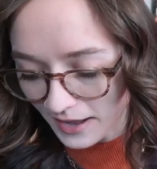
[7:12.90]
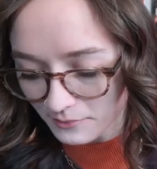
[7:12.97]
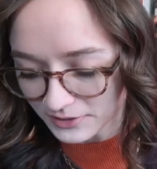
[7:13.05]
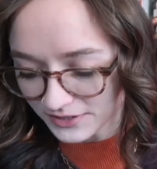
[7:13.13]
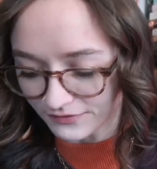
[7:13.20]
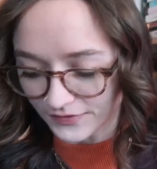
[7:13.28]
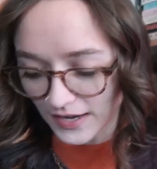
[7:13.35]
that
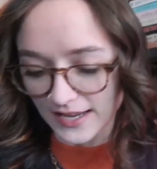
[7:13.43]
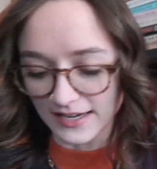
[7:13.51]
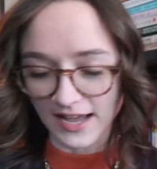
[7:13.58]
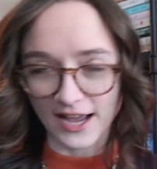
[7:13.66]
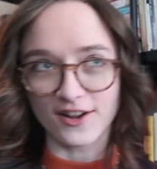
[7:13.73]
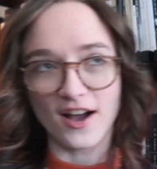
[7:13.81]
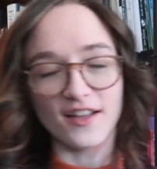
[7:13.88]
was fun.
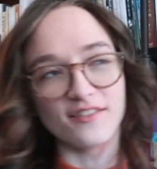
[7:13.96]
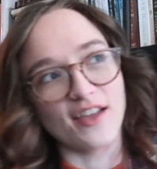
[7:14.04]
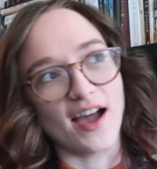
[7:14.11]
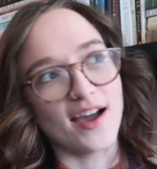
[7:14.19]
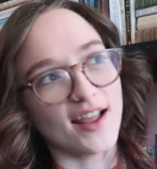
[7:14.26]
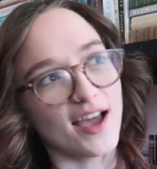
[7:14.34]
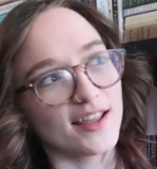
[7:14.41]
I got
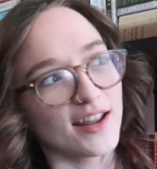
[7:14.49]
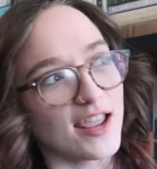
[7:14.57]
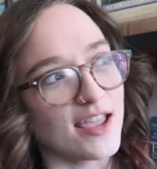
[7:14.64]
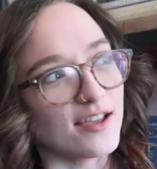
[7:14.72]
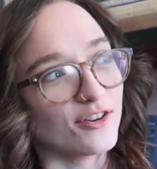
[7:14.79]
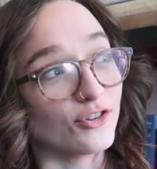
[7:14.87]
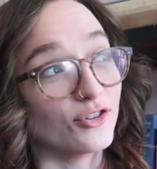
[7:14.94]
that at
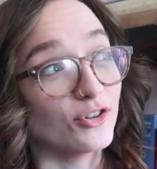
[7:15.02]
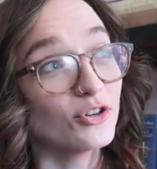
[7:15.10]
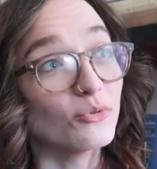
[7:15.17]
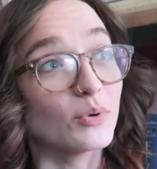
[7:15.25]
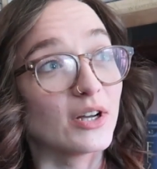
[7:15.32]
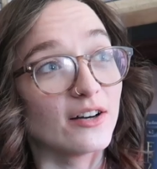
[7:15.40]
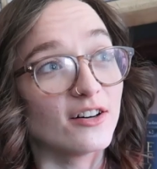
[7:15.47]
a
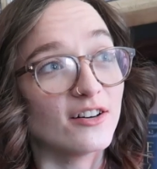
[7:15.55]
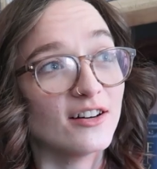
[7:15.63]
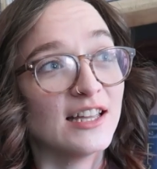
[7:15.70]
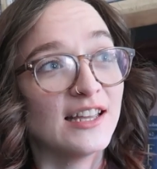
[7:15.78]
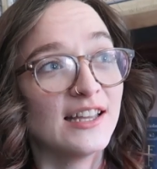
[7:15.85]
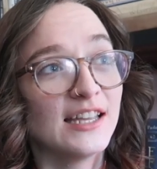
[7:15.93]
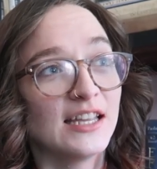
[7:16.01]
Goodwill
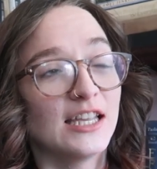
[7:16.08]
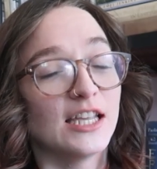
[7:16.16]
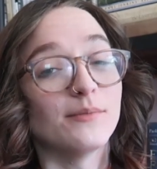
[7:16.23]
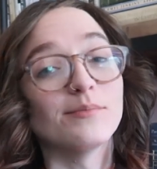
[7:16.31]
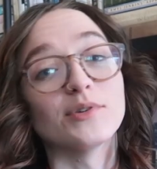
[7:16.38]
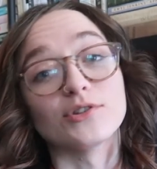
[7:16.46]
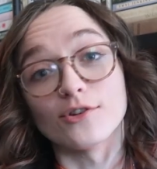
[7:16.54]

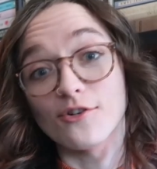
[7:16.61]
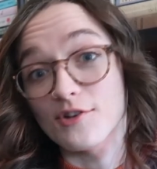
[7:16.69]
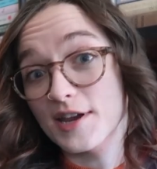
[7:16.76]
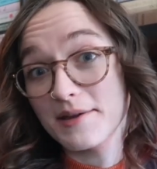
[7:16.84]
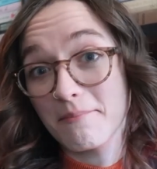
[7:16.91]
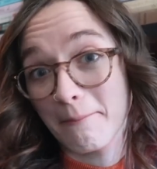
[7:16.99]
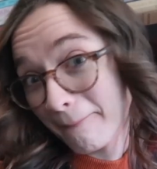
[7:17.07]
in
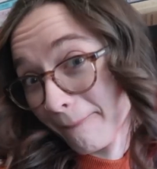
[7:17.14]
Missouri.